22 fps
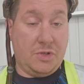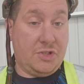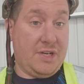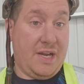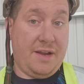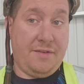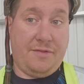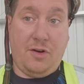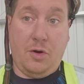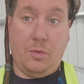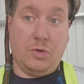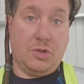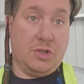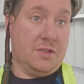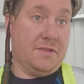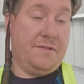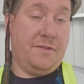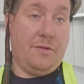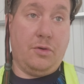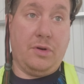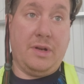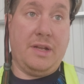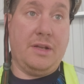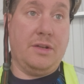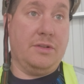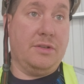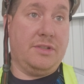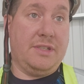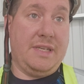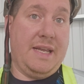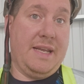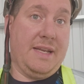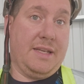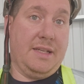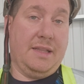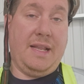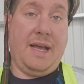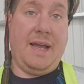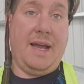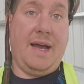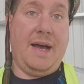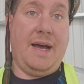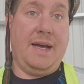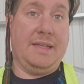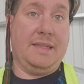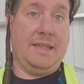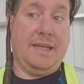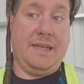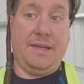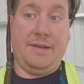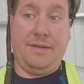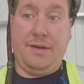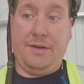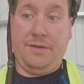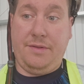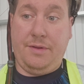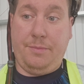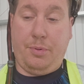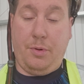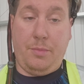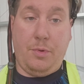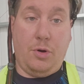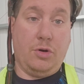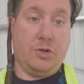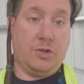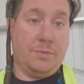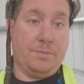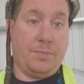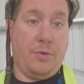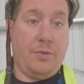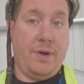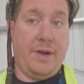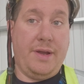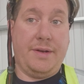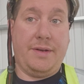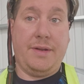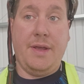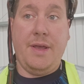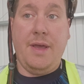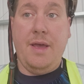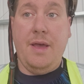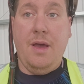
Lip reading: which I thought were just funny and taken lightheartedly at the promotion parade.